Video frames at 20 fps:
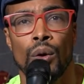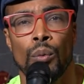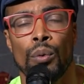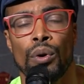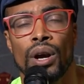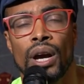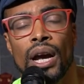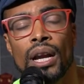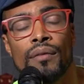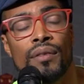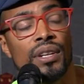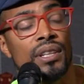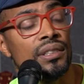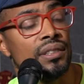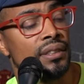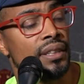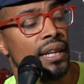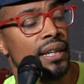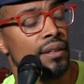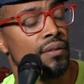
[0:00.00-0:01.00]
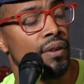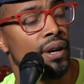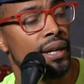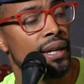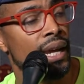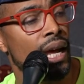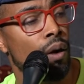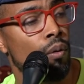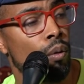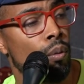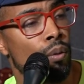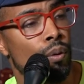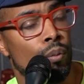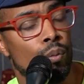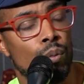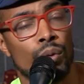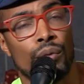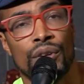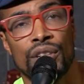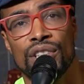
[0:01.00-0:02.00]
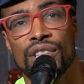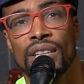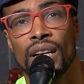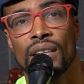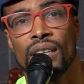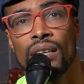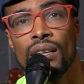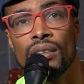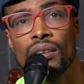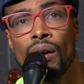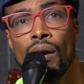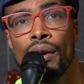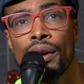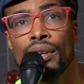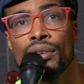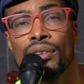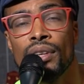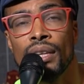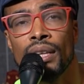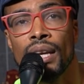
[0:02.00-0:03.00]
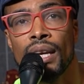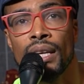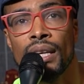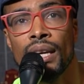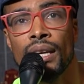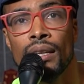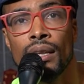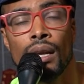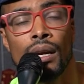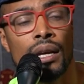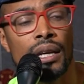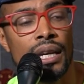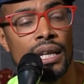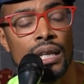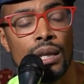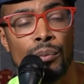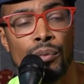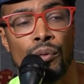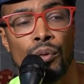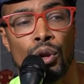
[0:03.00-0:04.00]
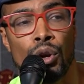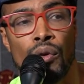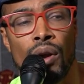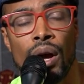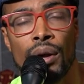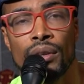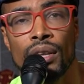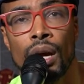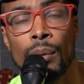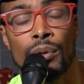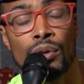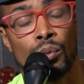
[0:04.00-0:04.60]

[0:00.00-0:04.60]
We're kind of in a state right now where we're reaching out to these artists and getting them from the ground up.